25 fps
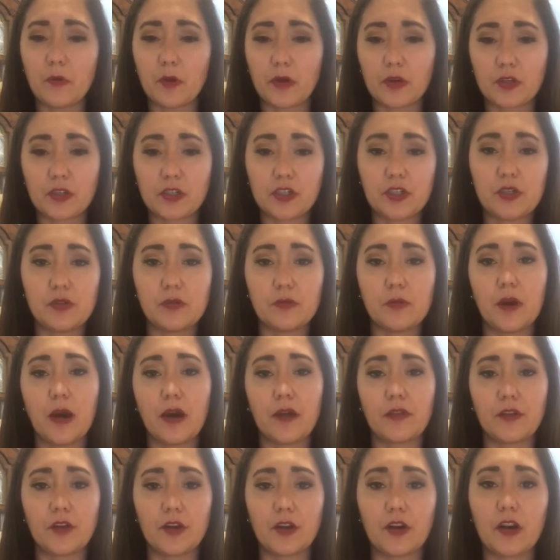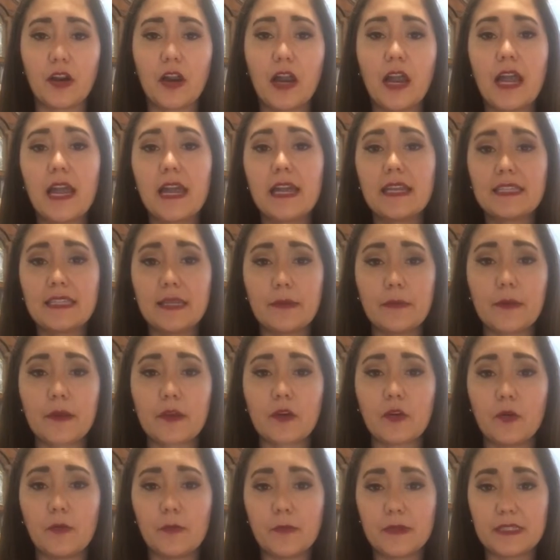one or two other
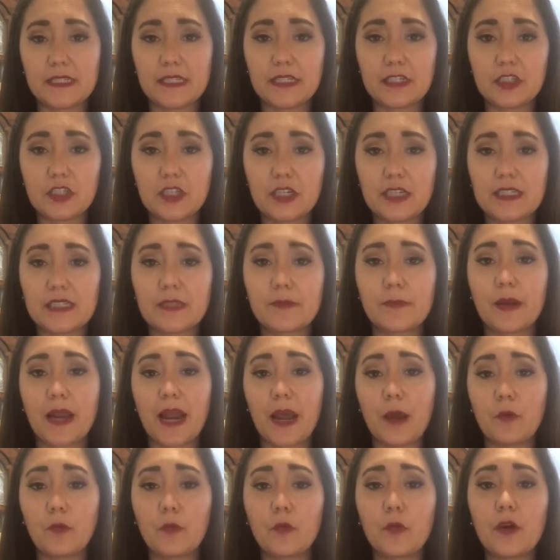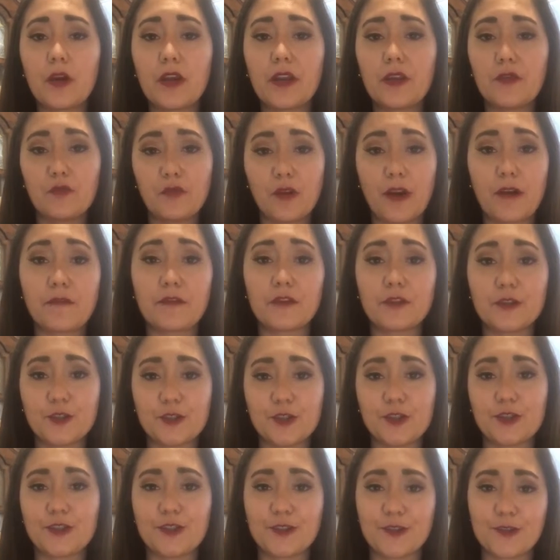typical positions, but I would reference
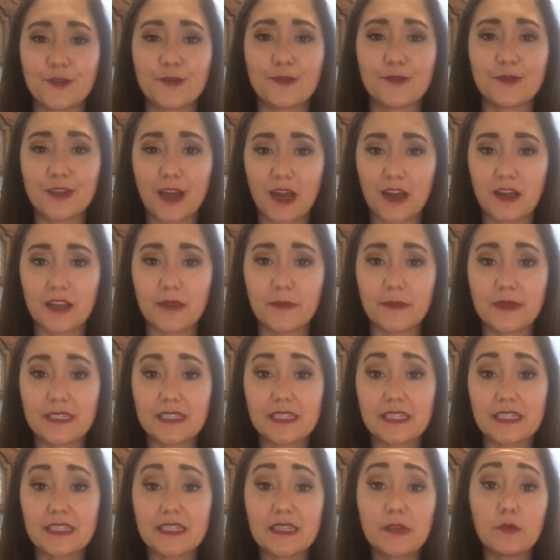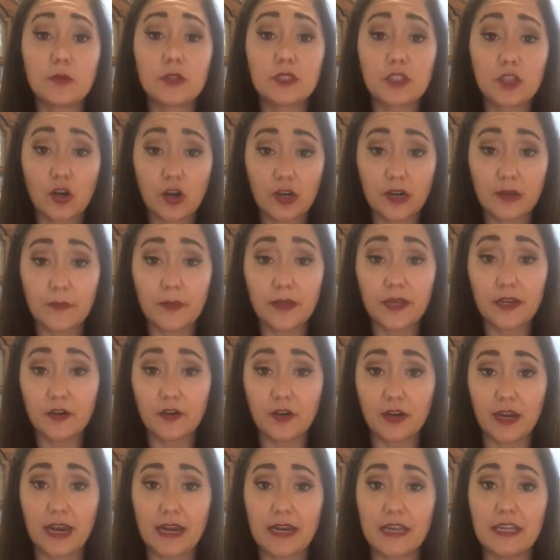your internal documents to see what's already been
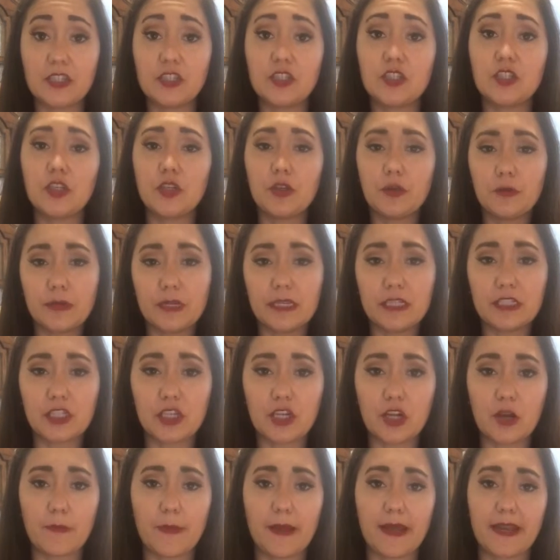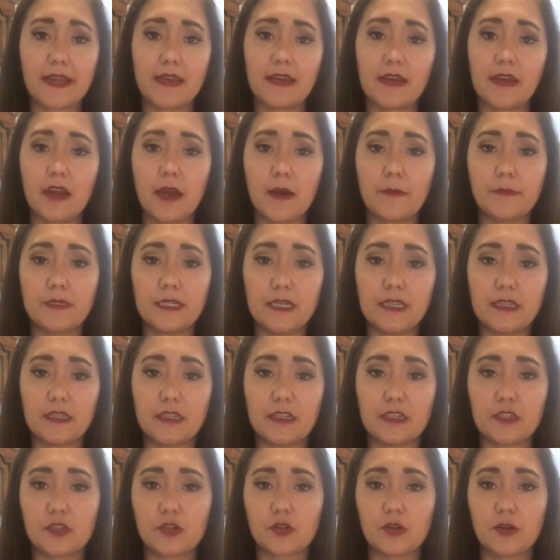created. Do you need to go back and update the
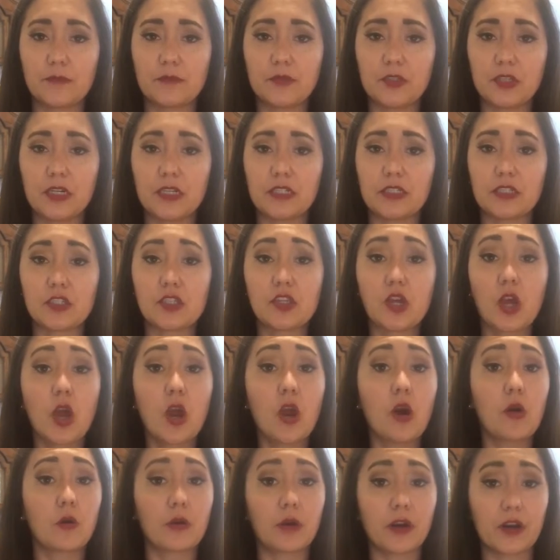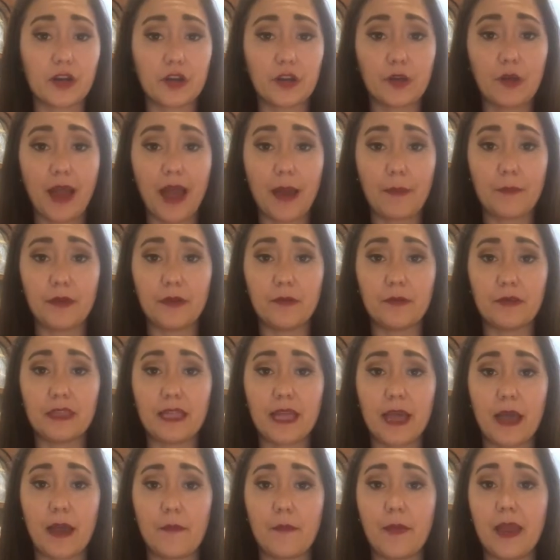descriptions, or are you happy with
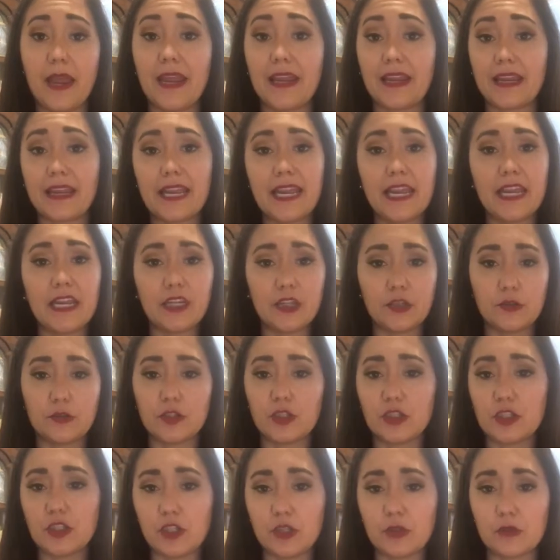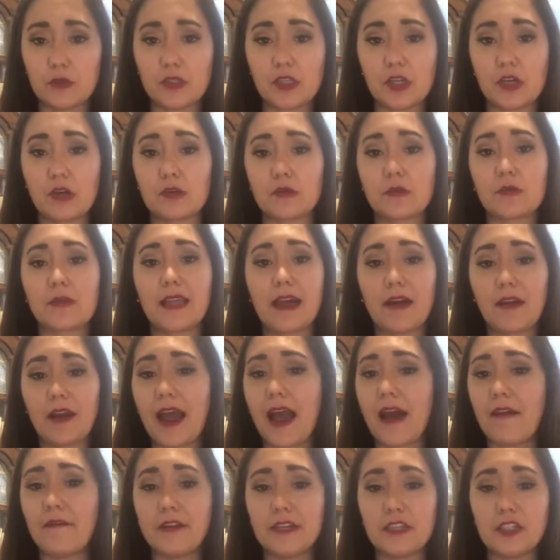them? And can you just use those without
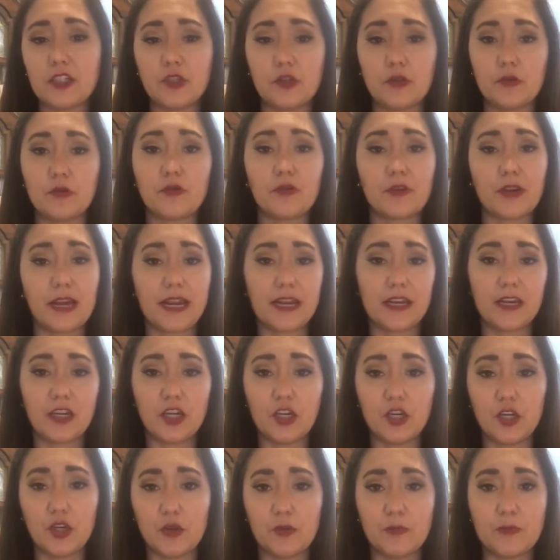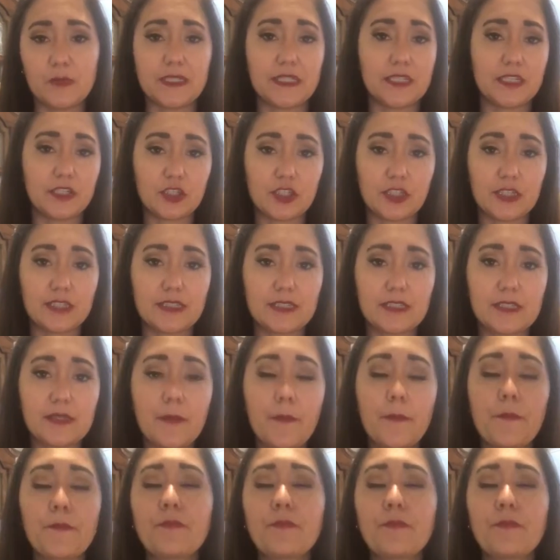having to create new positions?